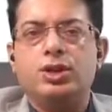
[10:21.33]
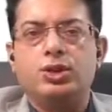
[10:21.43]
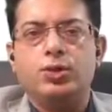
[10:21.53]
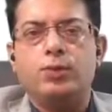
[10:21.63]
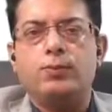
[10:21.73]

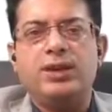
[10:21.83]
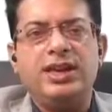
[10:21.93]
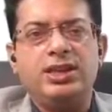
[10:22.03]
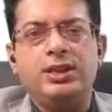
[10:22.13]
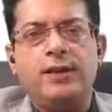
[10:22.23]
So
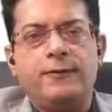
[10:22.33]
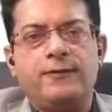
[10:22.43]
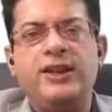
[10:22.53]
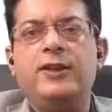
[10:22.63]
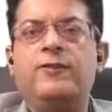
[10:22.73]
please
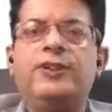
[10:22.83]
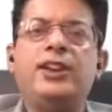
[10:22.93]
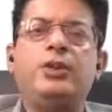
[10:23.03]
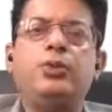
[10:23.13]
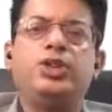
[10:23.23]
feel
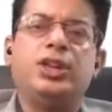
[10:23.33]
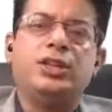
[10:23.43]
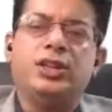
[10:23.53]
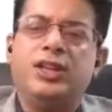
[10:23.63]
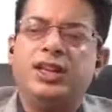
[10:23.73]
free to share
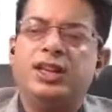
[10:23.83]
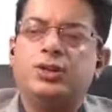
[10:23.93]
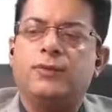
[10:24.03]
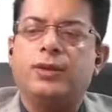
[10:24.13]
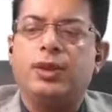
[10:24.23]
the
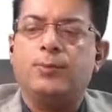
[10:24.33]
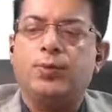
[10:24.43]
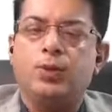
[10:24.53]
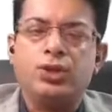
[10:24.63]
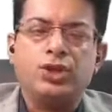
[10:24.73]
details of the
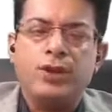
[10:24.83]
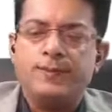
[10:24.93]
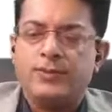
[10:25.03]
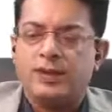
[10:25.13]
reports,